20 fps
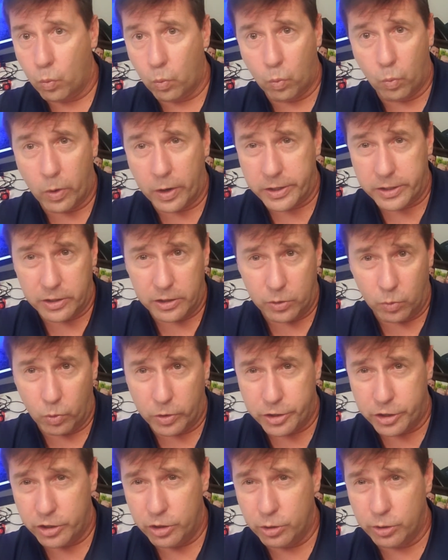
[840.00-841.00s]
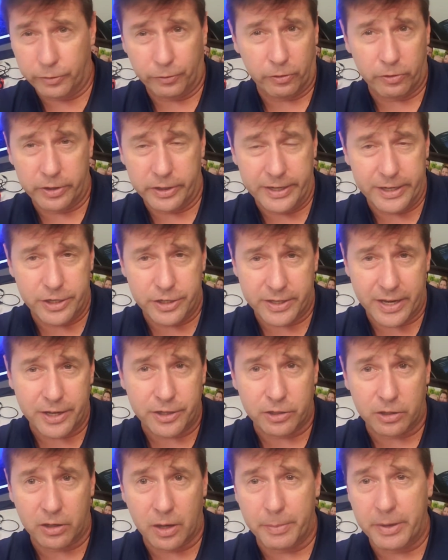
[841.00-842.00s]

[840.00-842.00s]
what you use for each sensor.